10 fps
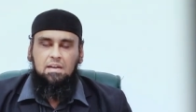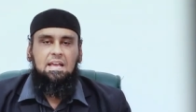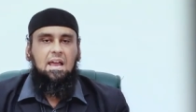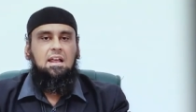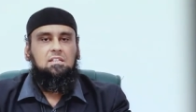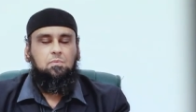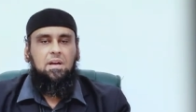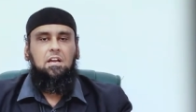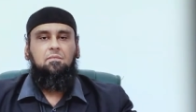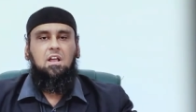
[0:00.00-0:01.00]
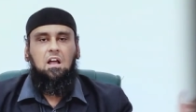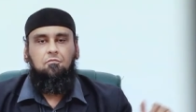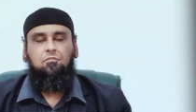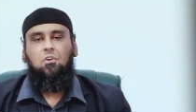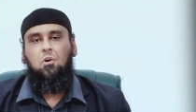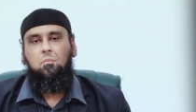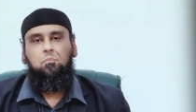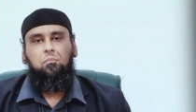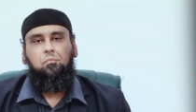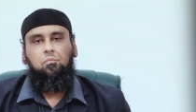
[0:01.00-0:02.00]
Tell us, where did we come
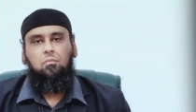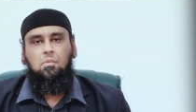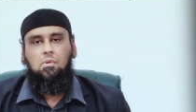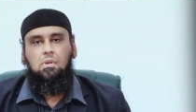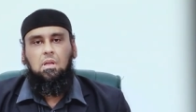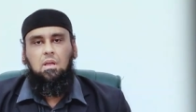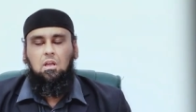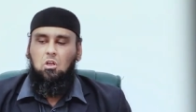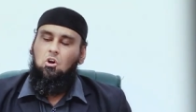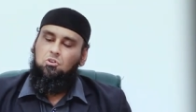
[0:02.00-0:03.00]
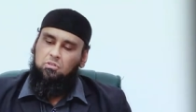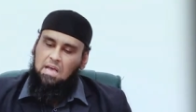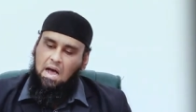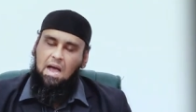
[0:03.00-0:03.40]
from? Go to the